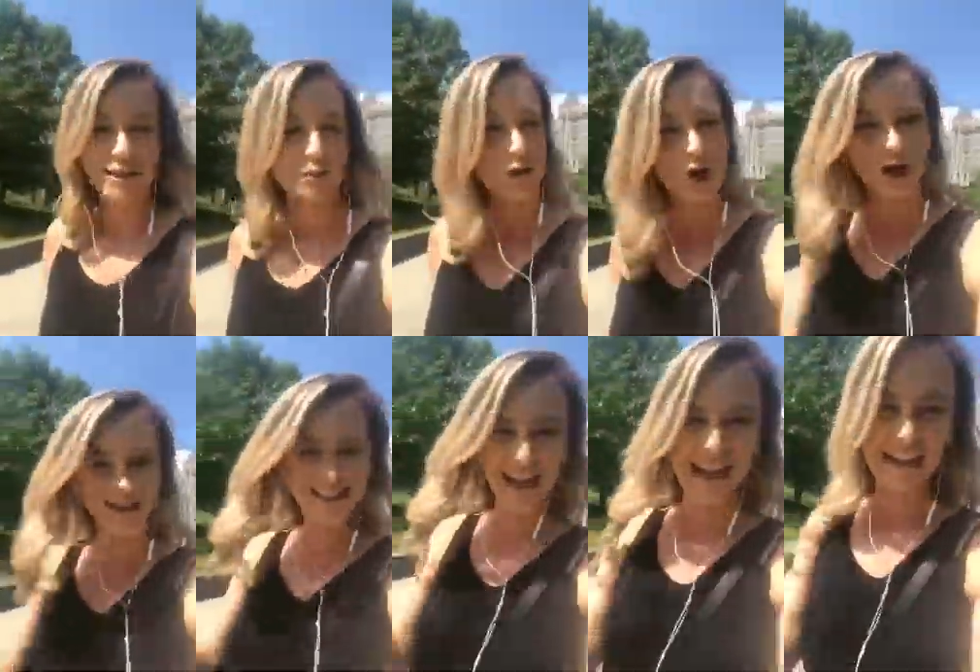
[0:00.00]
with our
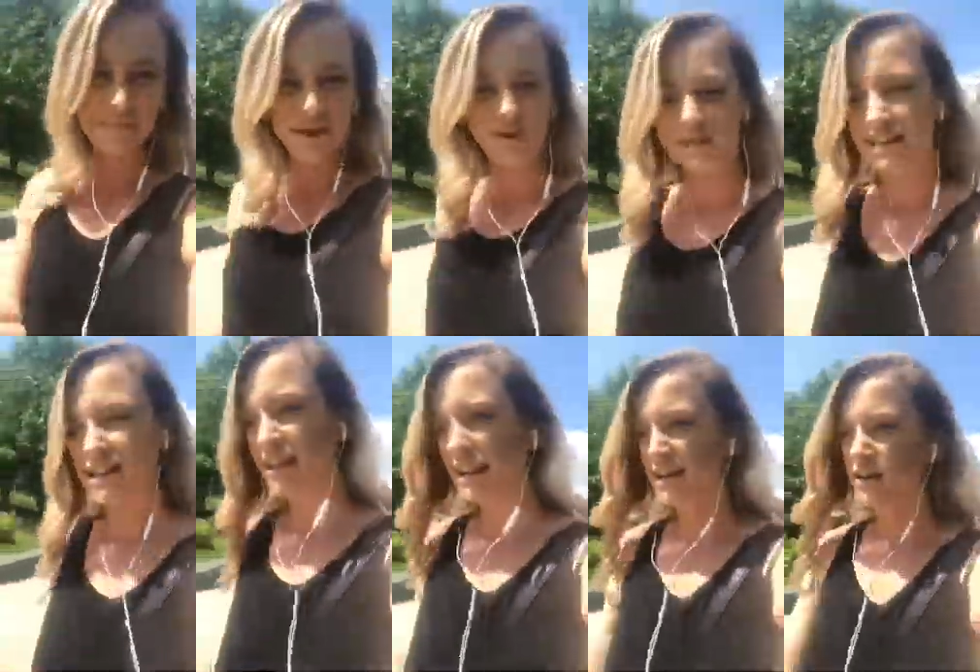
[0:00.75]
Zen
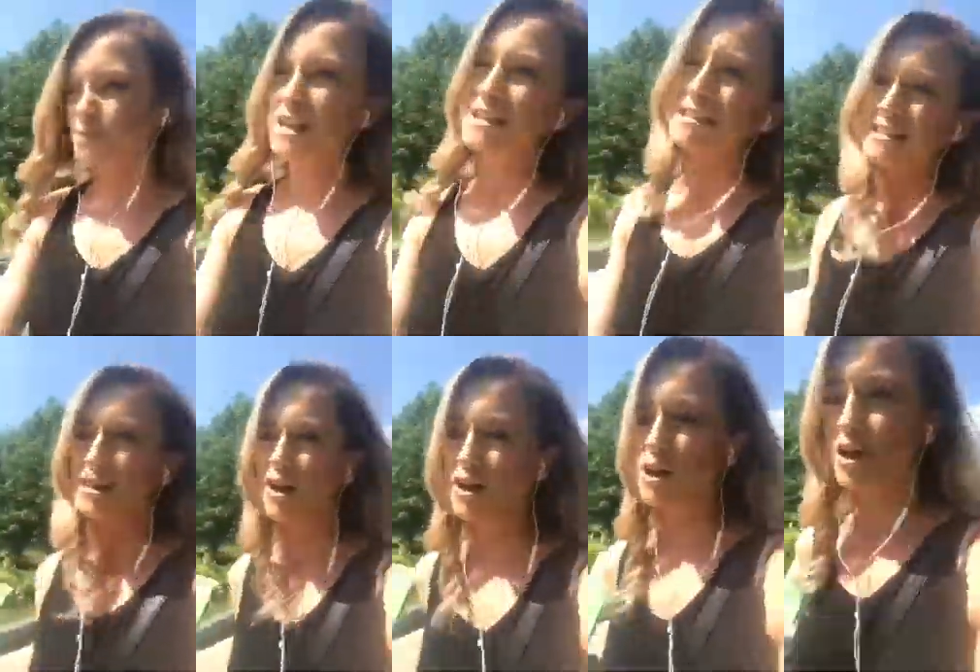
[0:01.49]
music, and we sit
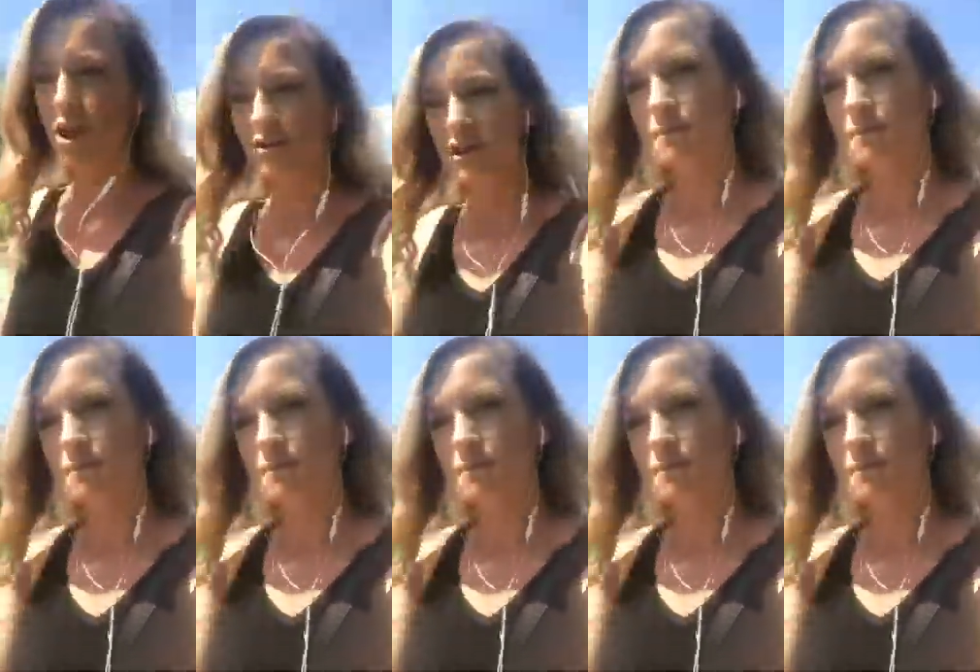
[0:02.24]
on our yoga